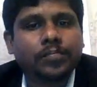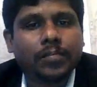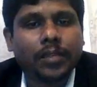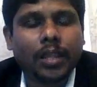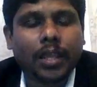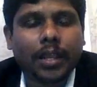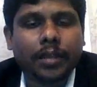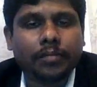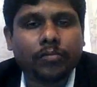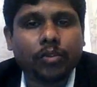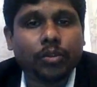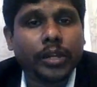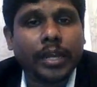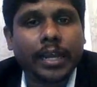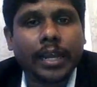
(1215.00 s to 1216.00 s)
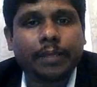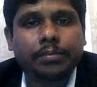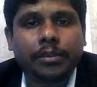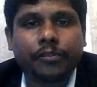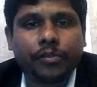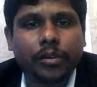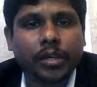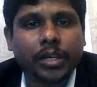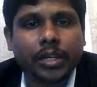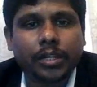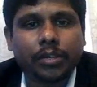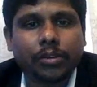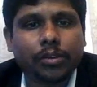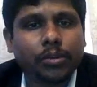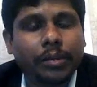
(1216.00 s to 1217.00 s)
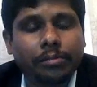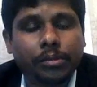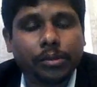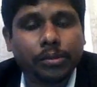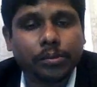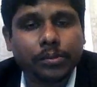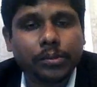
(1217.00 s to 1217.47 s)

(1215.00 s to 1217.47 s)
Then you need adapter for connecting to MQ